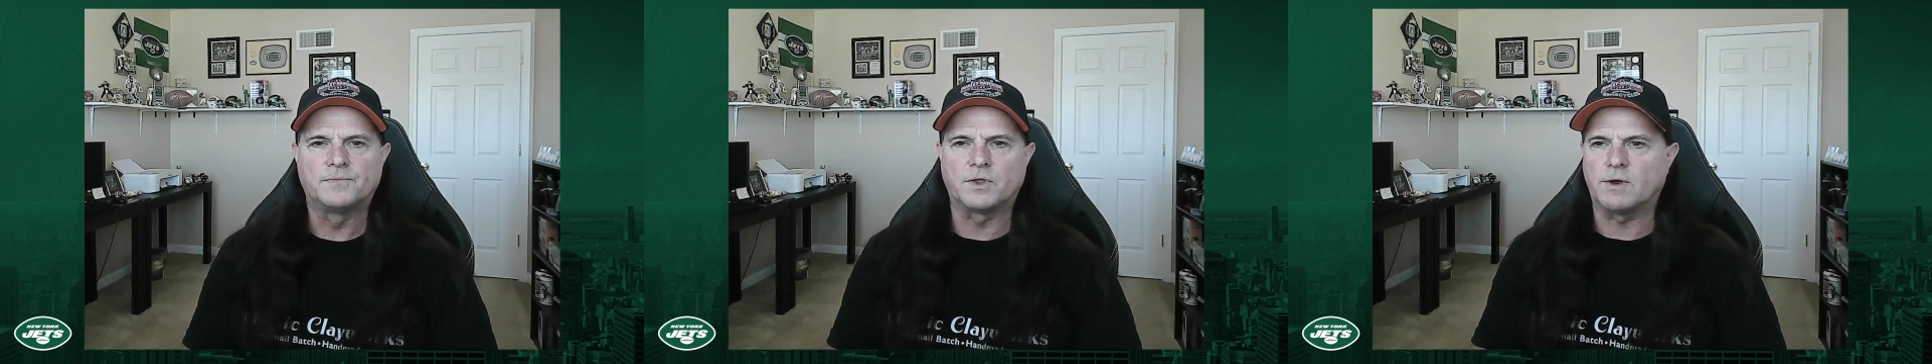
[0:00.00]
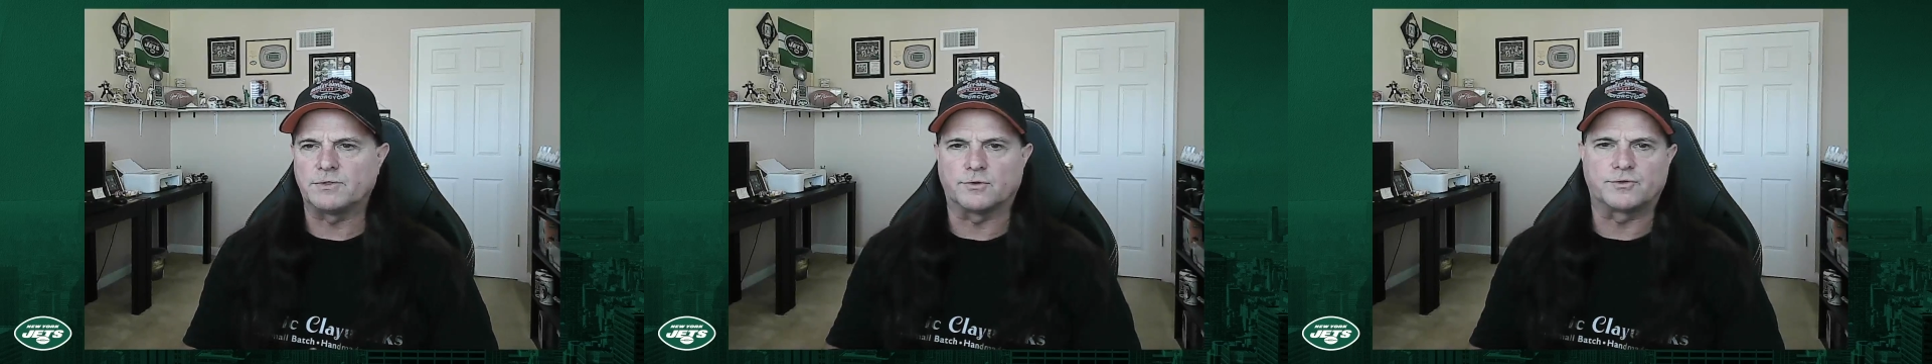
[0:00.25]

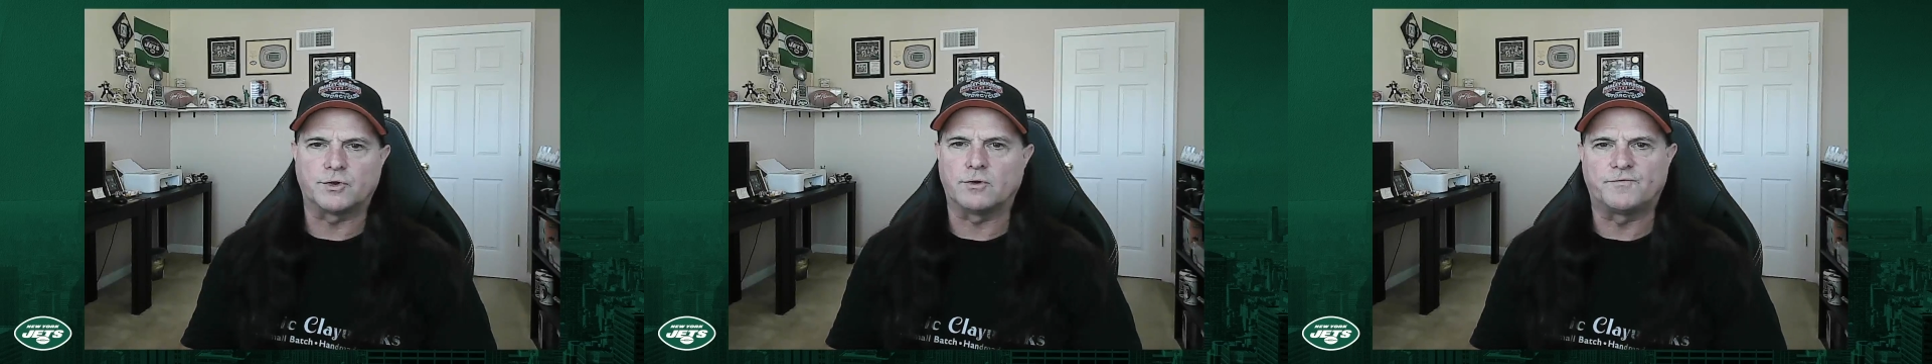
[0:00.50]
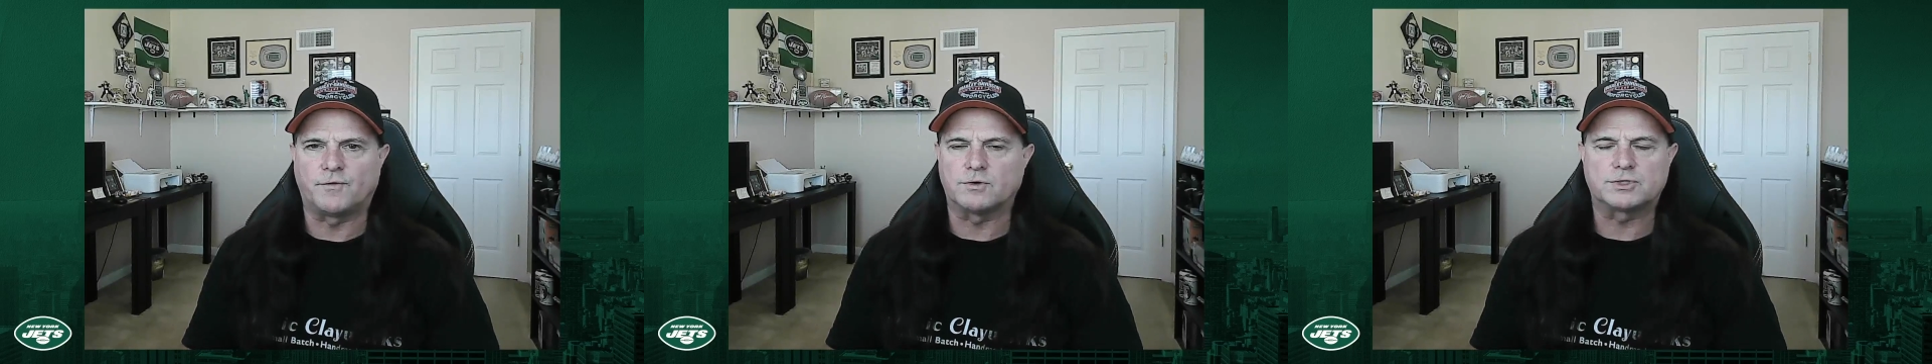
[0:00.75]
They're on their
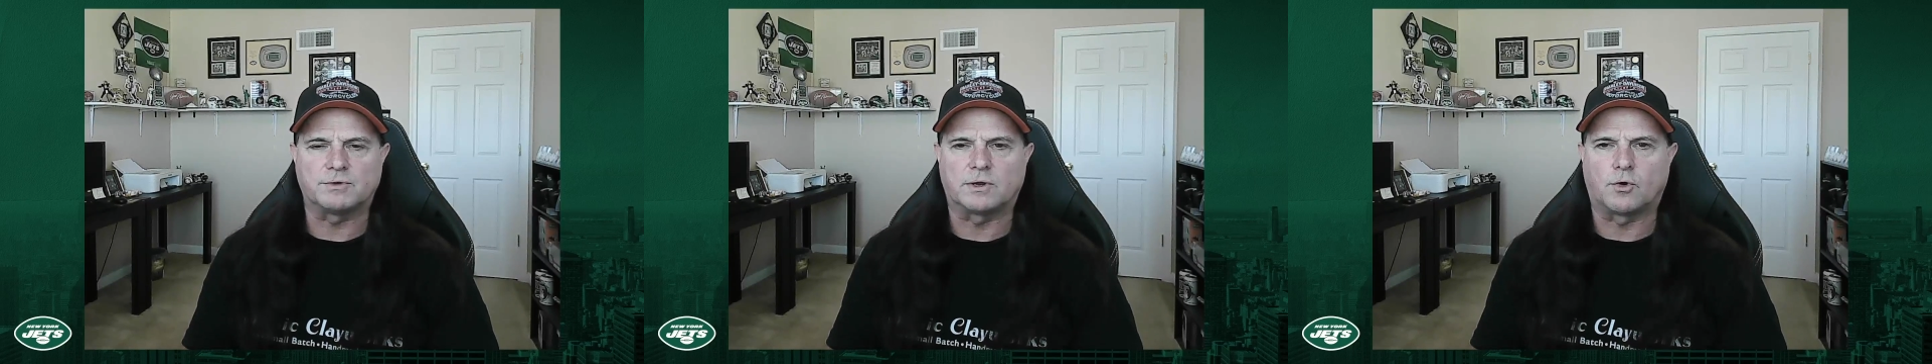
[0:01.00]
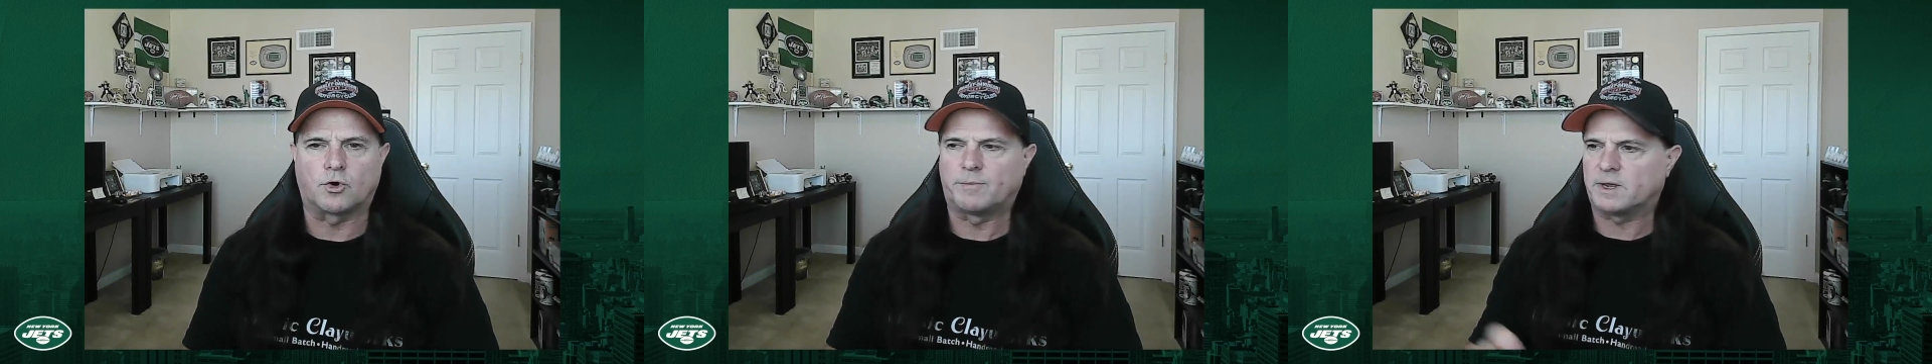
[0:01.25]
third and fourth string
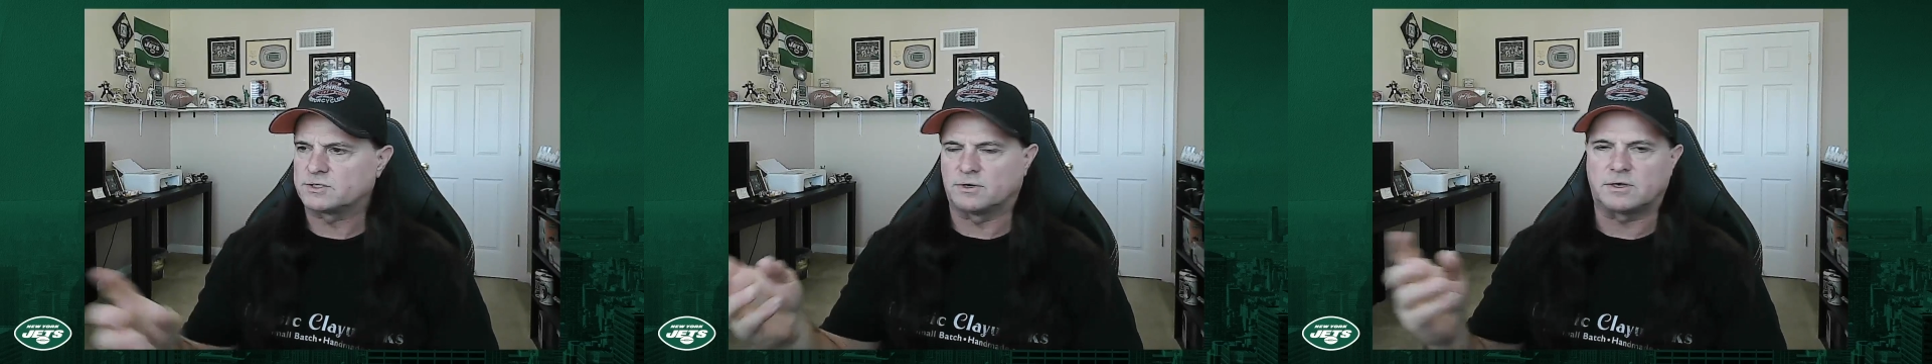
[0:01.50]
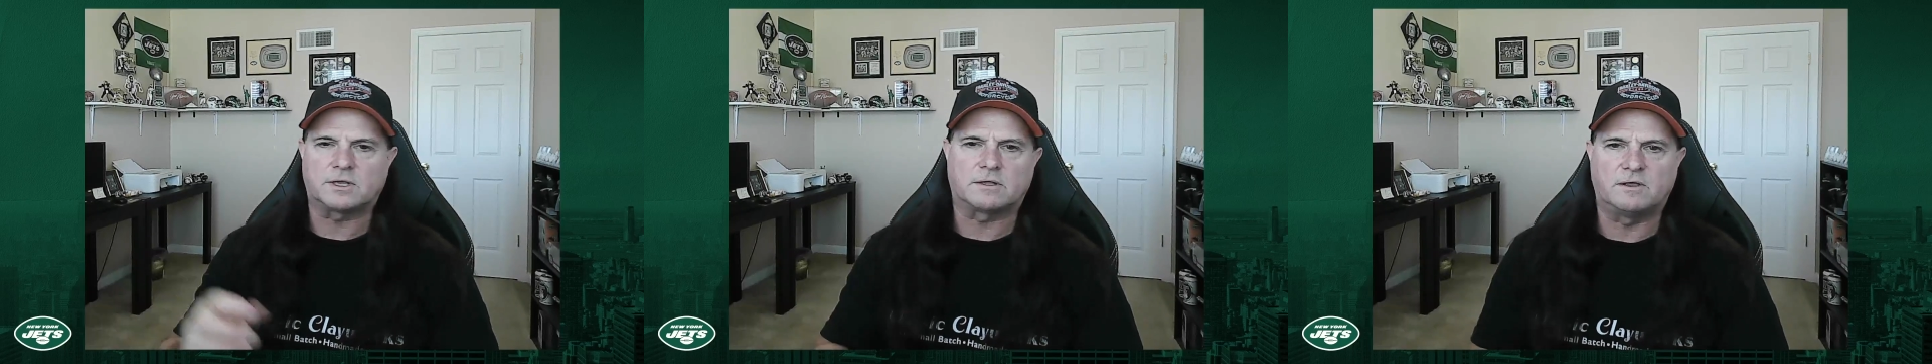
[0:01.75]
quarterbacks.
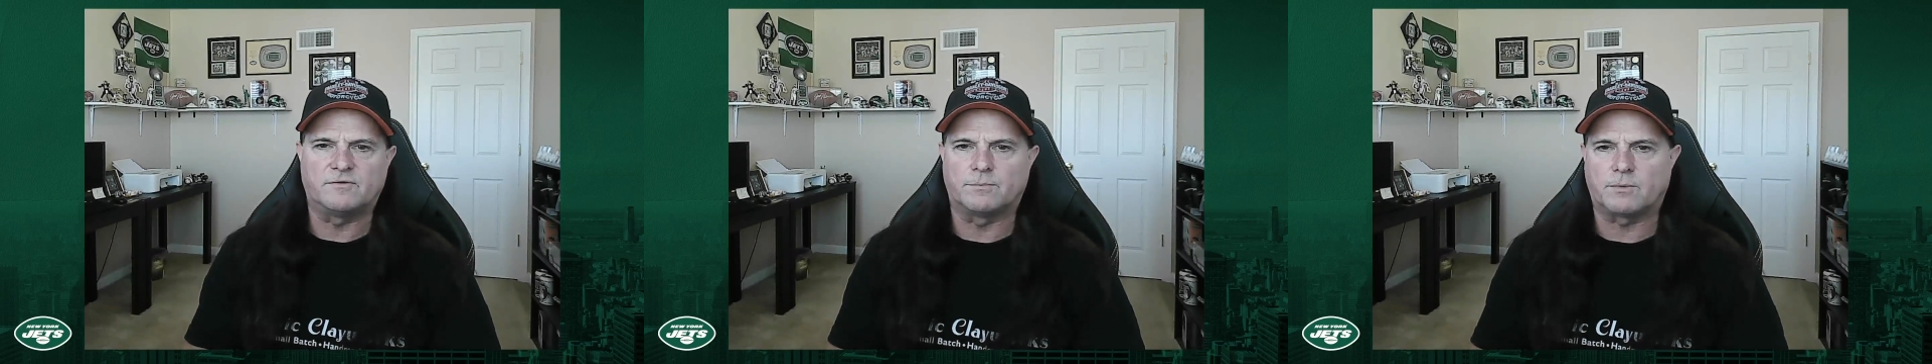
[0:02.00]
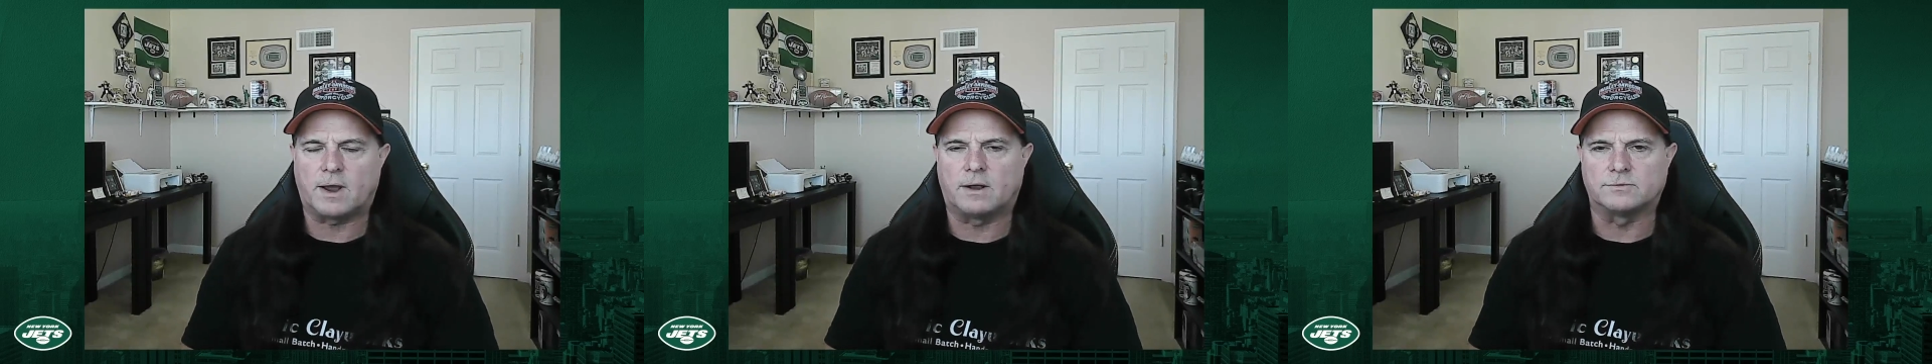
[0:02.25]
Look at the
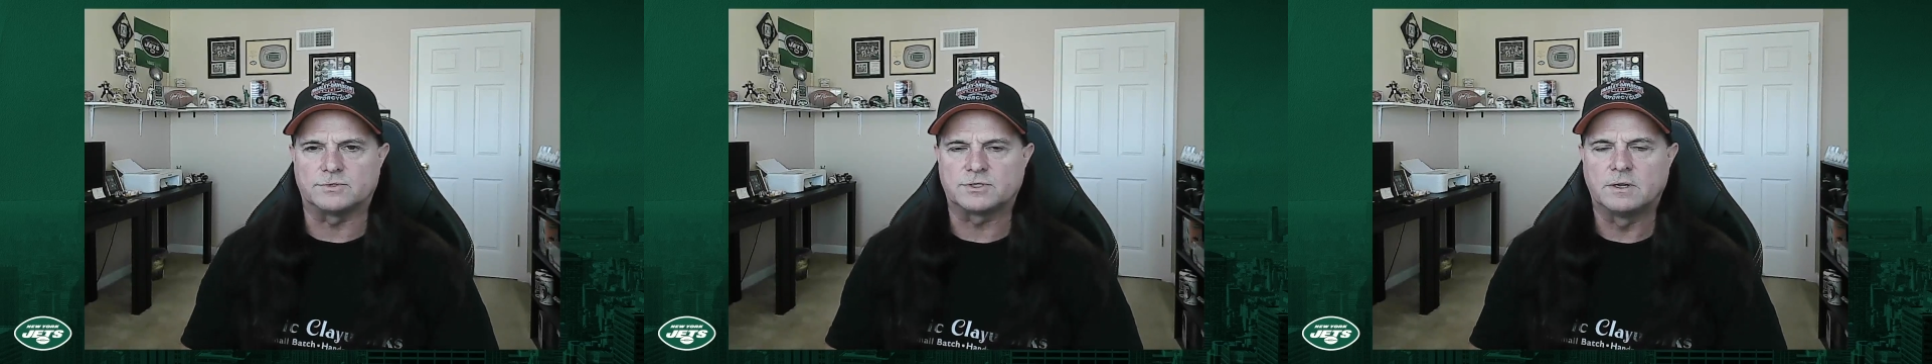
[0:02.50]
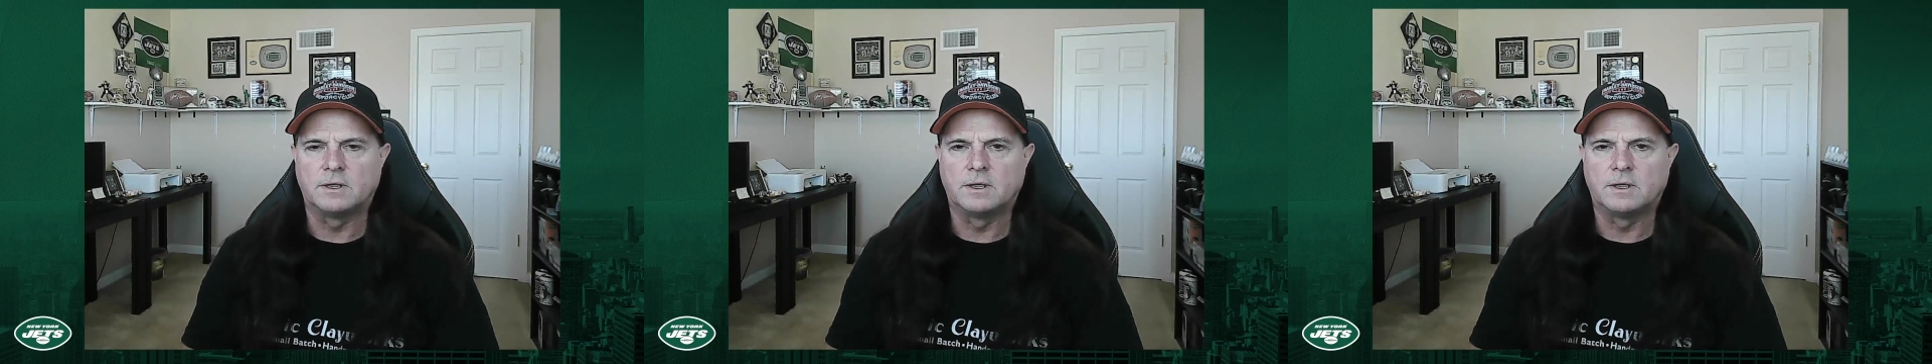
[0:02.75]
Cleveland Browns.